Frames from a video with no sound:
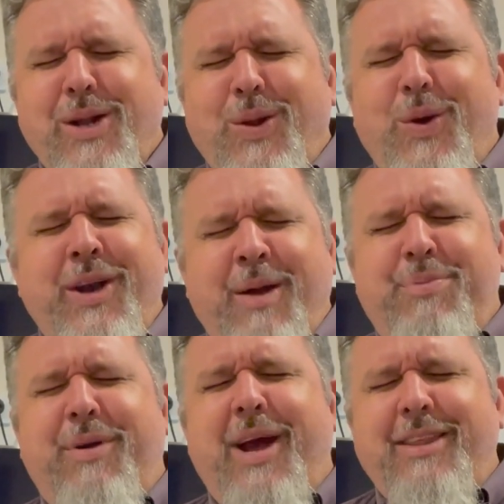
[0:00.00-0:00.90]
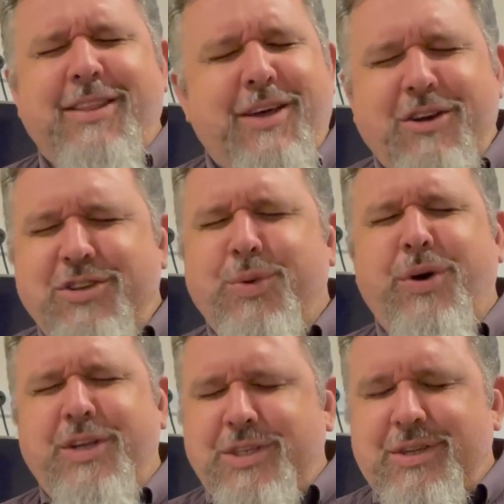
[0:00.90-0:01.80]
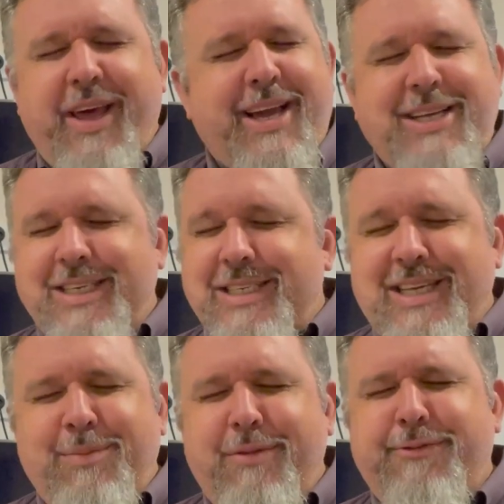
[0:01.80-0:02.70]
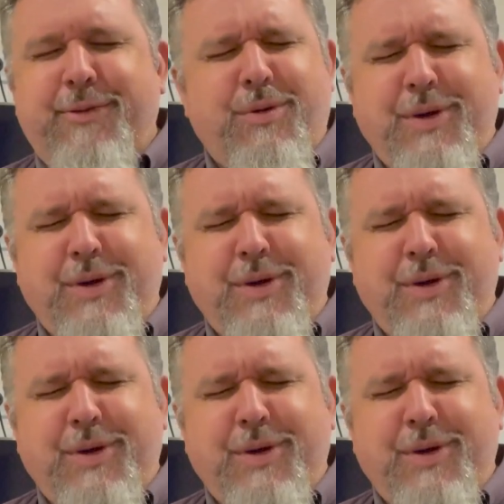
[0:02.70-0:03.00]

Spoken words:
Lord, and I pray that those words, like I just said before,